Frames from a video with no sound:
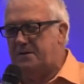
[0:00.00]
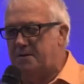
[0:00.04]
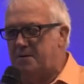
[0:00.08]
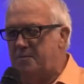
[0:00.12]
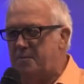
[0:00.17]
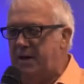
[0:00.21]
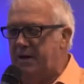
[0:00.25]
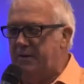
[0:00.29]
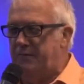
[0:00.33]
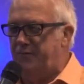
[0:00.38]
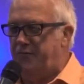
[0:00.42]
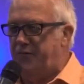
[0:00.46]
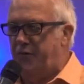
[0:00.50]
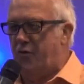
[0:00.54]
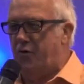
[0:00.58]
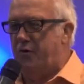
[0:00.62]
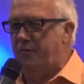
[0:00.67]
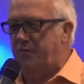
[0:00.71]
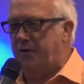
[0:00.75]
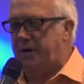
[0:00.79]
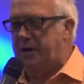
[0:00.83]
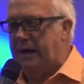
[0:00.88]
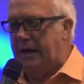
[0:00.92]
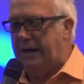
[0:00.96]
committing
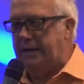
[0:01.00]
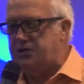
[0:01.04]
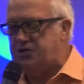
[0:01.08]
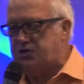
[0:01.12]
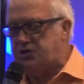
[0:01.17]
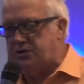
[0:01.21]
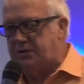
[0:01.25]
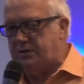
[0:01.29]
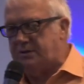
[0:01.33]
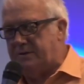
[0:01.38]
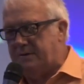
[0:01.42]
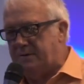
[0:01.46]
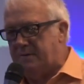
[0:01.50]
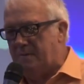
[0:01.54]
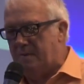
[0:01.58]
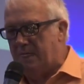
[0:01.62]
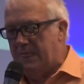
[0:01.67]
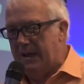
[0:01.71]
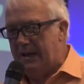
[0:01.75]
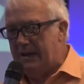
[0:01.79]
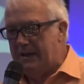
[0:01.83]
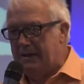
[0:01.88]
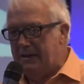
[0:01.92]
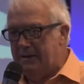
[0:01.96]
fortification and
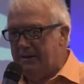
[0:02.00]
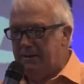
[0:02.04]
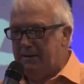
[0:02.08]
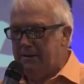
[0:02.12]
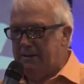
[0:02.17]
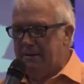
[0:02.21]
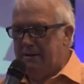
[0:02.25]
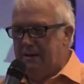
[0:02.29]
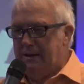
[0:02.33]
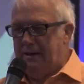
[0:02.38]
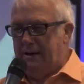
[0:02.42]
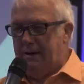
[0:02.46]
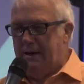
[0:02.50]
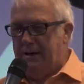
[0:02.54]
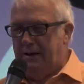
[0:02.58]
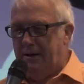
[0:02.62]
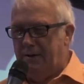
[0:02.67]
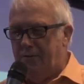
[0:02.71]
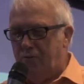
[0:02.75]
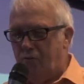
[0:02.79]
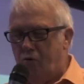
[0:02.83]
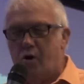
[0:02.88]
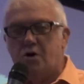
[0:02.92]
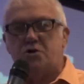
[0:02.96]

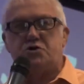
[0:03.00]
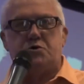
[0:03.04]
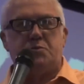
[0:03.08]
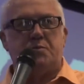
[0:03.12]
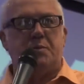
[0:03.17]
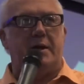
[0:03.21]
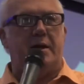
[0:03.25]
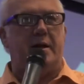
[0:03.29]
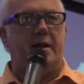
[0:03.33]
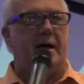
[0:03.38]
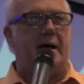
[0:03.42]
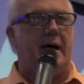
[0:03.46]
uh, worshiping an